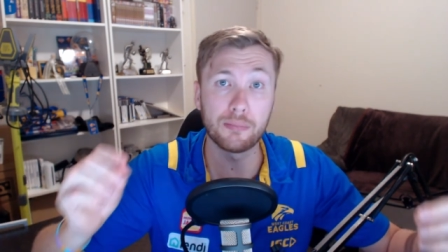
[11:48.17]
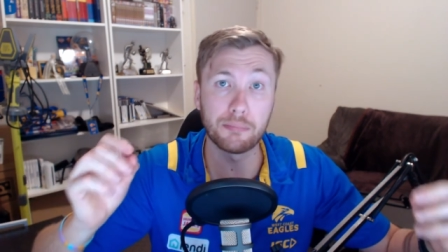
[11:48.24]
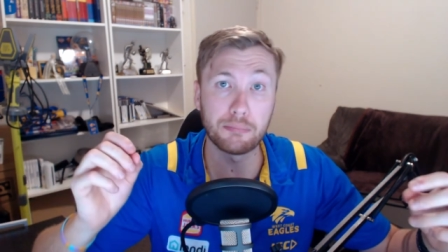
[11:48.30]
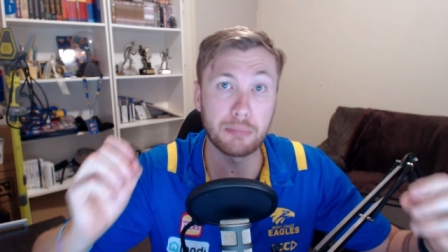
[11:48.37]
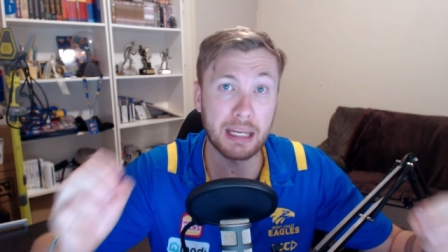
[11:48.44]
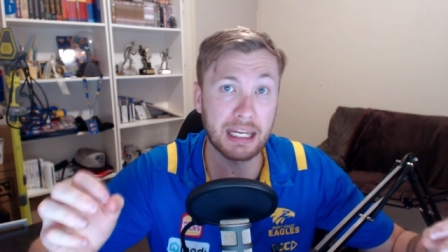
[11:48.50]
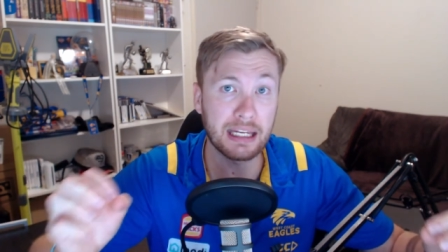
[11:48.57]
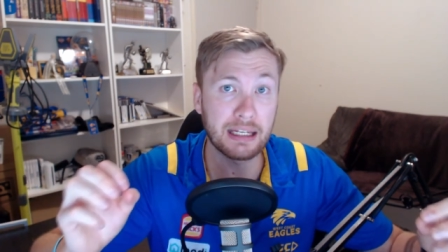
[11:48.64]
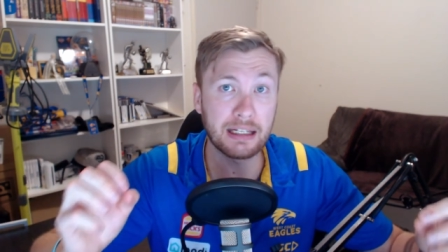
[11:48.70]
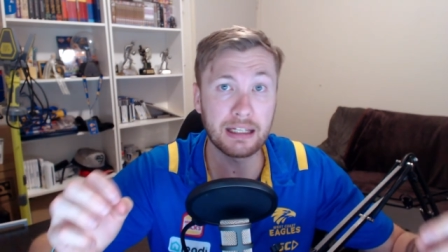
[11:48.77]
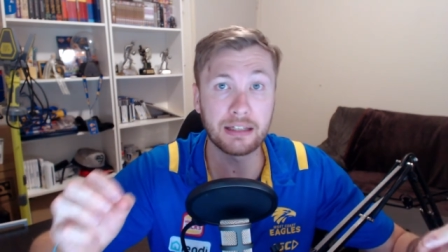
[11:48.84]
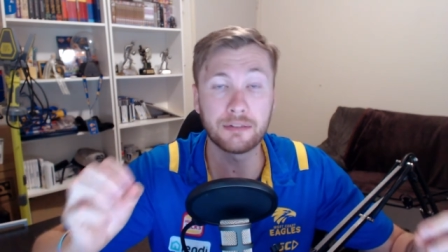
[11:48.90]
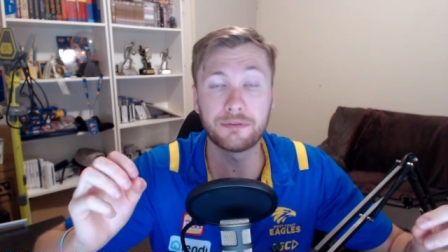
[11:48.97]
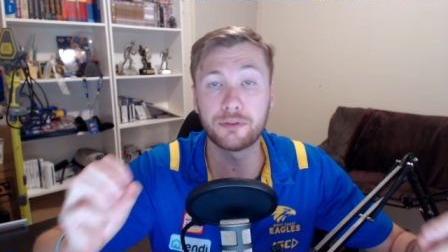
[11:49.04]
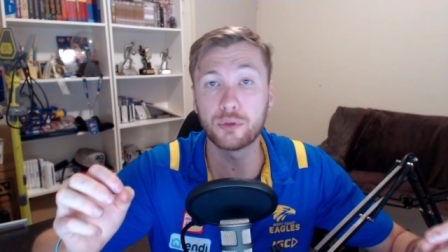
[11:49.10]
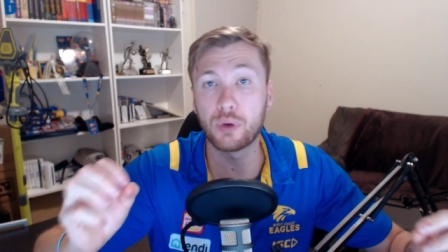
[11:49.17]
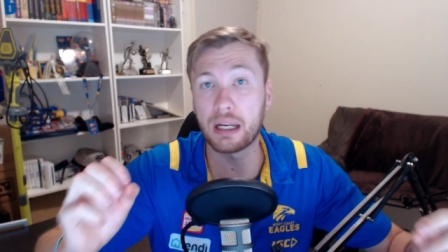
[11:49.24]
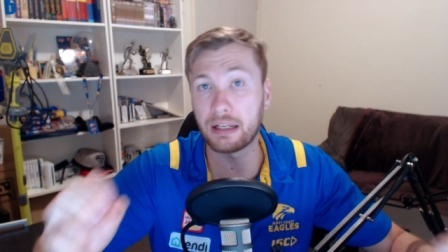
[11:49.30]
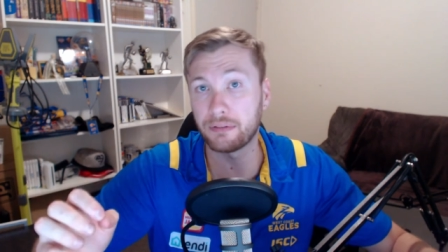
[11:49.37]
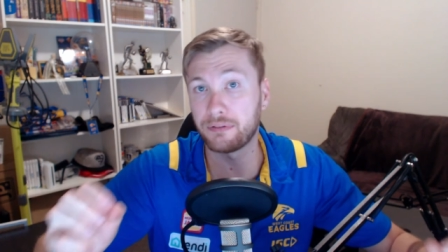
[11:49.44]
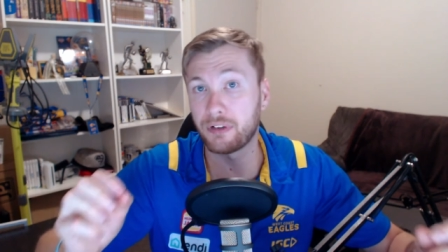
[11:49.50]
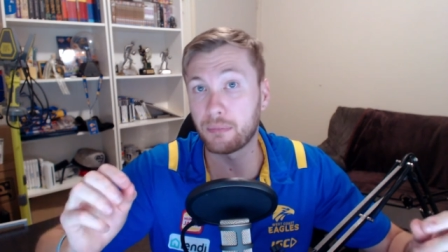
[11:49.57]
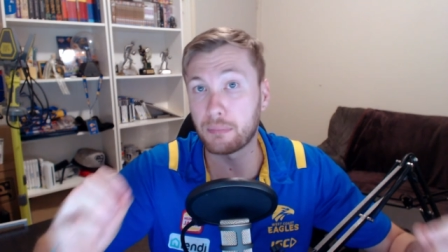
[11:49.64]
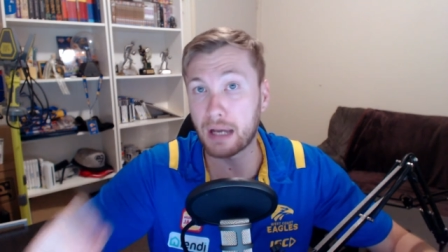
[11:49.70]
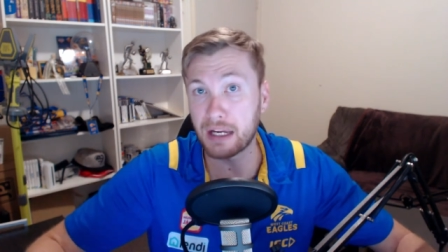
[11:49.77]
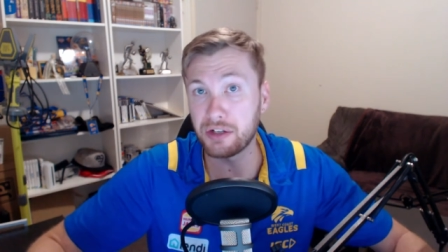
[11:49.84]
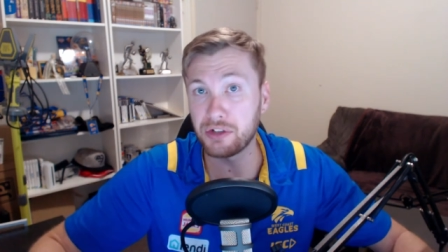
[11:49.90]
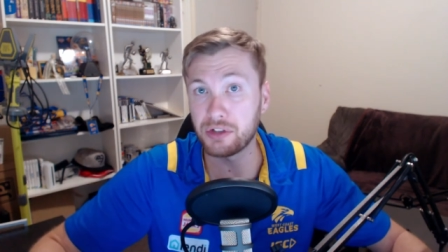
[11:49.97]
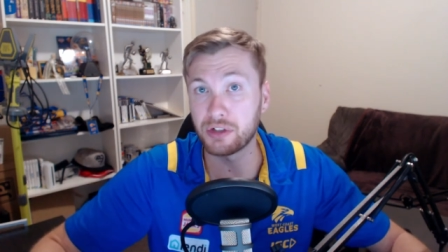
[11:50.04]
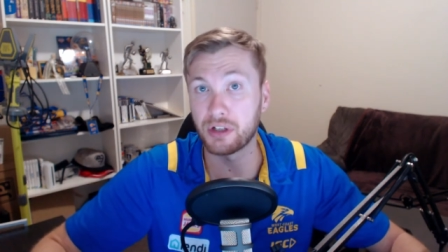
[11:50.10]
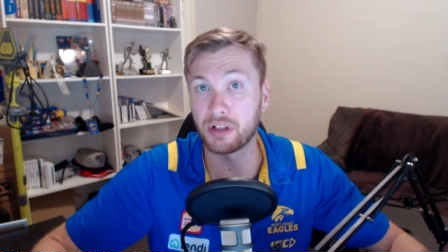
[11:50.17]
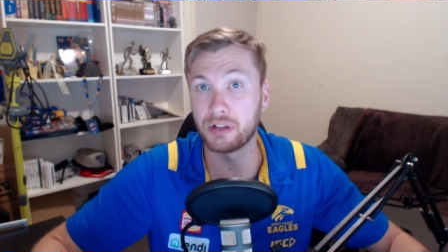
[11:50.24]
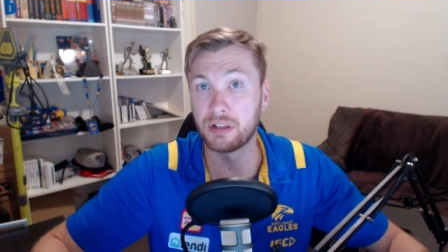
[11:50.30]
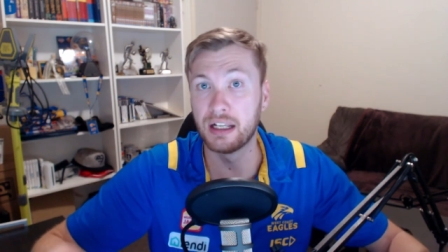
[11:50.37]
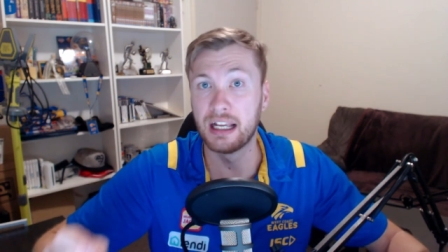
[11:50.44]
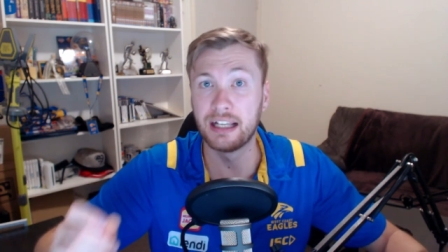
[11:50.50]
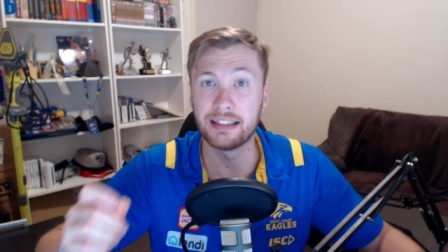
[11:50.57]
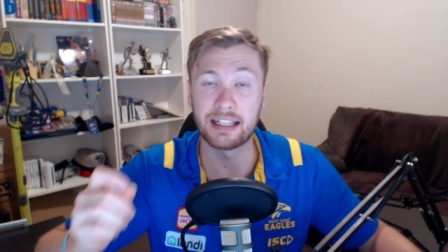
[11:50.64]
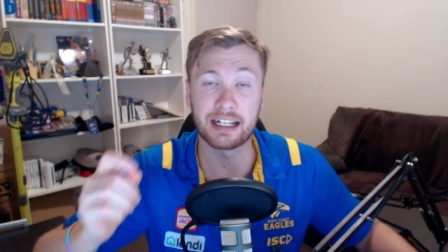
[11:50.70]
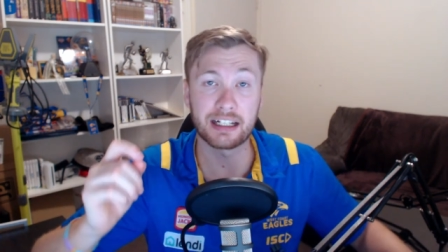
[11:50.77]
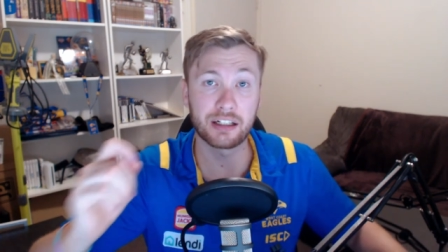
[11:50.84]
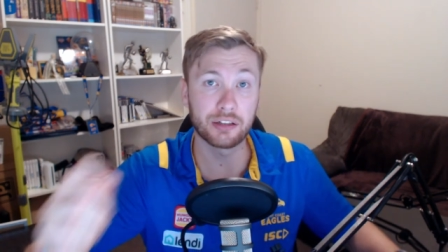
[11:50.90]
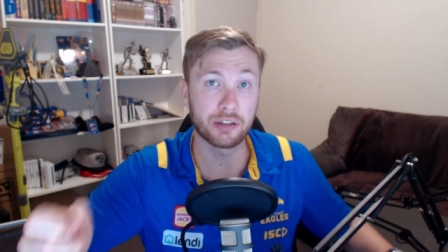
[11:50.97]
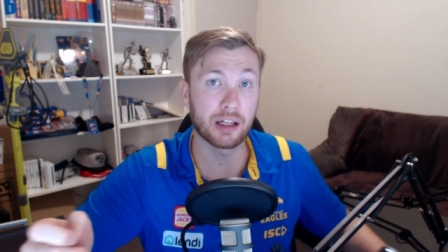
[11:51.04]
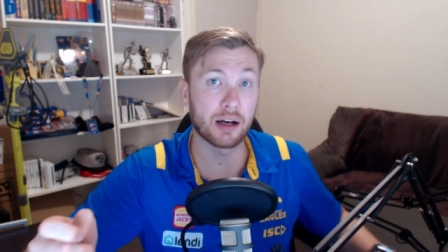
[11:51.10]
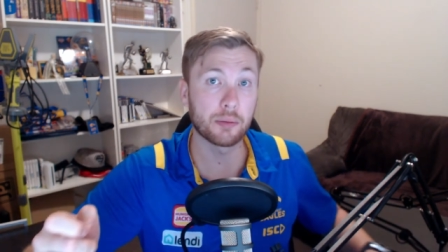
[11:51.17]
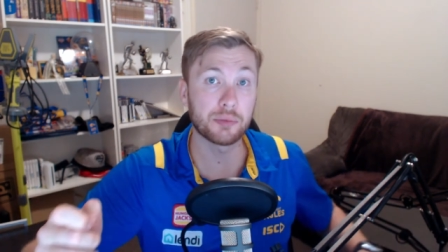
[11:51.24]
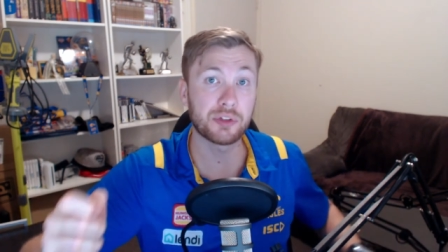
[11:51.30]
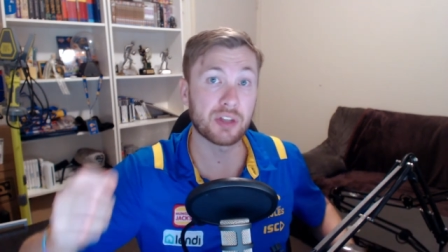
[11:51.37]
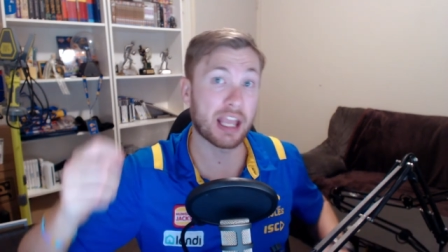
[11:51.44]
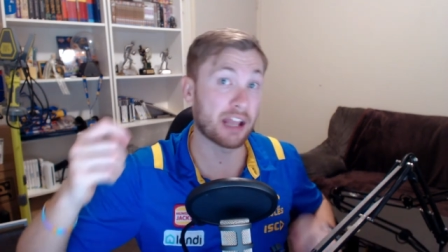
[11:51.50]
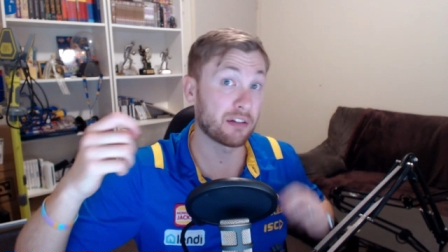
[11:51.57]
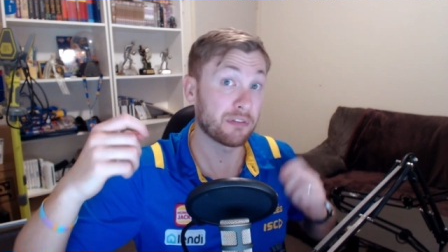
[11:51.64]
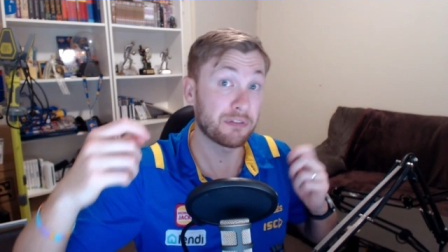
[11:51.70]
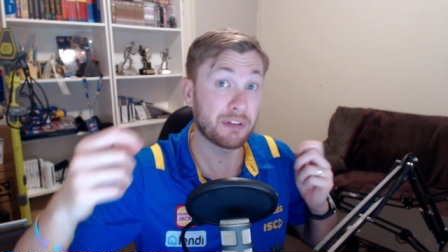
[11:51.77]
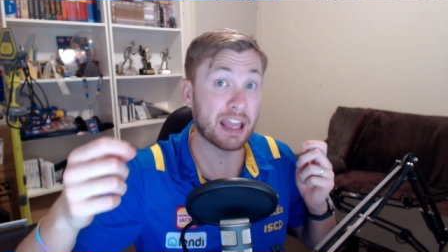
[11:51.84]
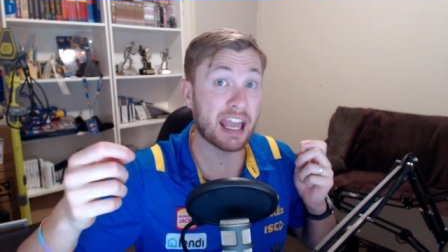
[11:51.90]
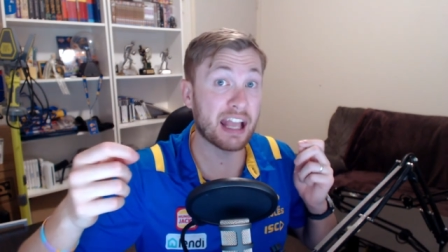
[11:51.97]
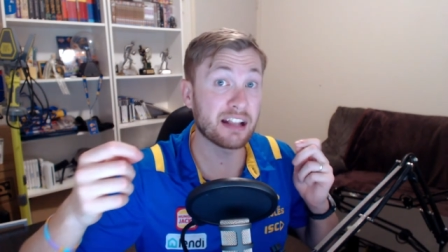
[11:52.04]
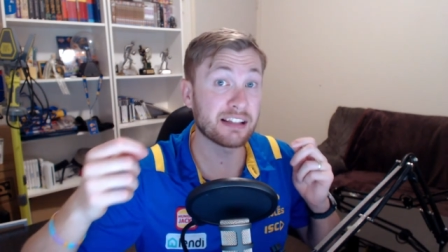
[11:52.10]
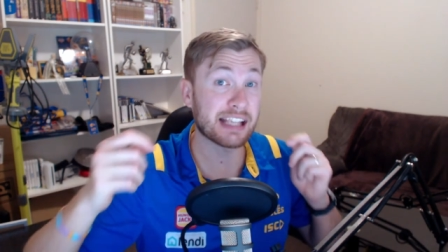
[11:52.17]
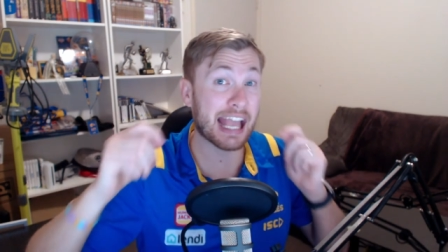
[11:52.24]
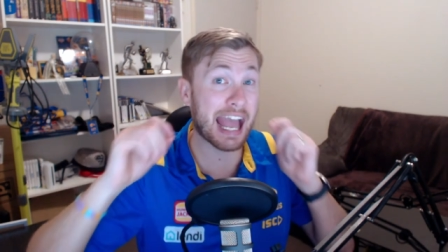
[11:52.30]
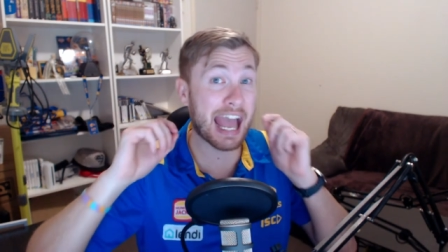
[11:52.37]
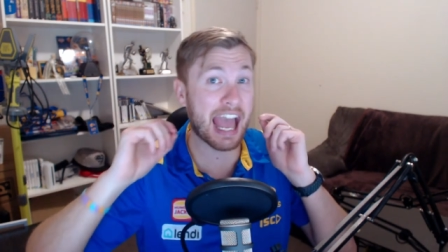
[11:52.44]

meaningful information that clubs and fans